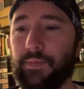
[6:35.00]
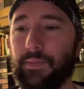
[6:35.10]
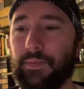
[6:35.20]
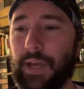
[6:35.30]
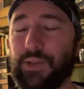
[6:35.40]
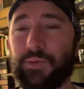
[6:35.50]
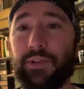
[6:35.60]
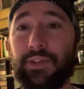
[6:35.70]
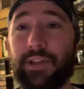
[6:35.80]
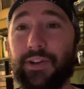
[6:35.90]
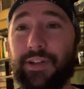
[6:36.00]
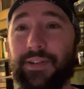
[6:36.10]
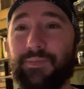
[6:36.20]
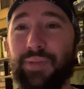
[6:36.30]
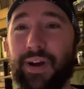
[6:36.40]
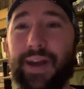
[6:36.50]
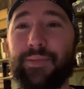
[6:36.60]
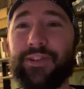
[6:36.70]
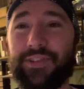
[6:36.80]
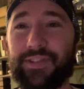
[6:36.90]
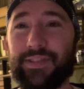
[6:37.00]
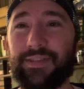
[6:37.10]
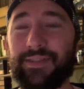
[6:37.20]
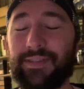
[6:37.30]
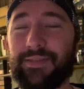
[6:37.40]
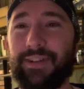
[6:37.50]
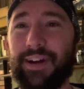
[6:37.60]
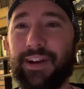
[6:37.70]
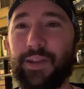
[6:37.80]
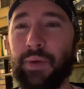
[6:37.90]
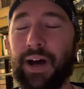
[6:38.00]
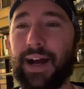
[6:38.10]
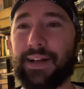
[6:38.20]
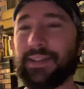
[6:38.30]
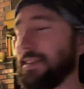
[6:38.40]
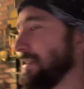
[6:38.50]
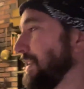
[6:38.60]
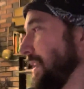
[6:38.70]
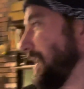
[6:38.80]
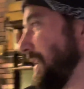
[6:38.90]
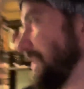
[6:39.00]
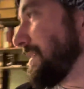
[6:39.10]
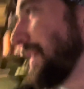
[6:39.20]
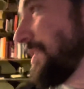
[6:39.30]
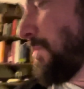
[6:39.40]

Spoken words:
has really good parameters right out of the box, and it's got some